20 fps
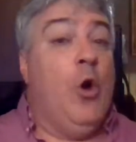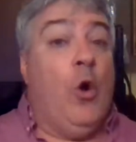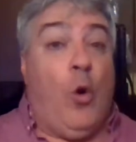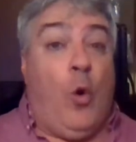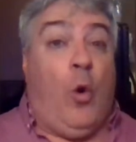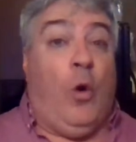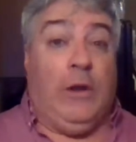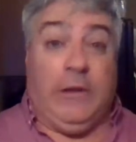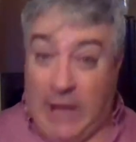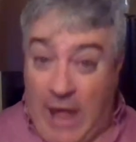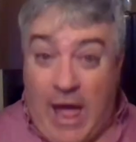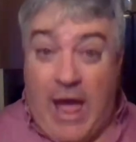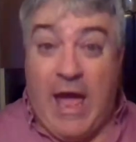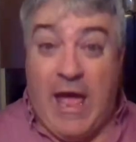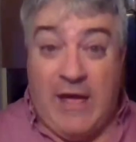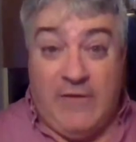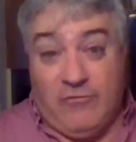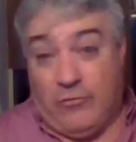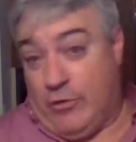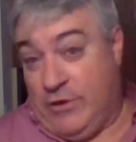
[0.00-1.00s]
all
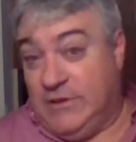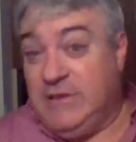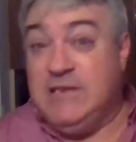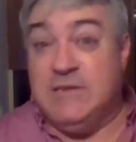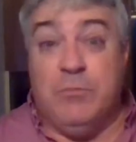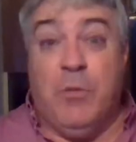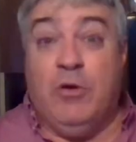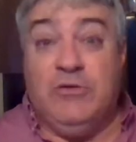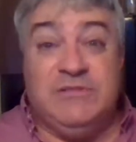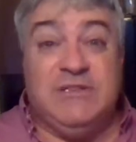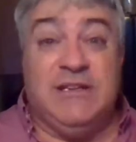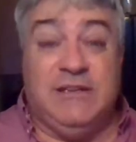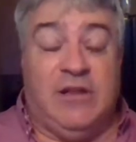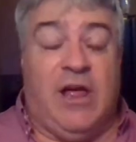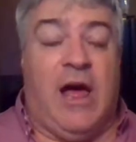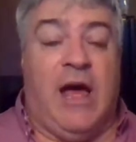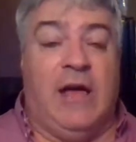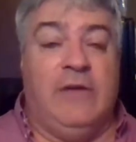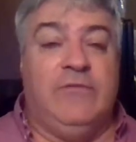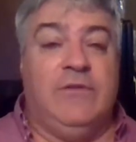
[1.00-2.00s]
live, or at least mostly
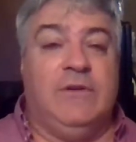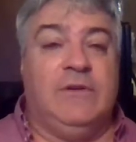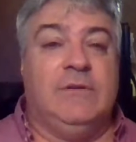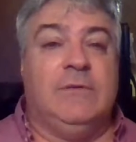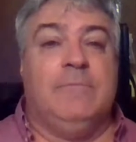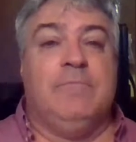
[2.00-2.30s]
live,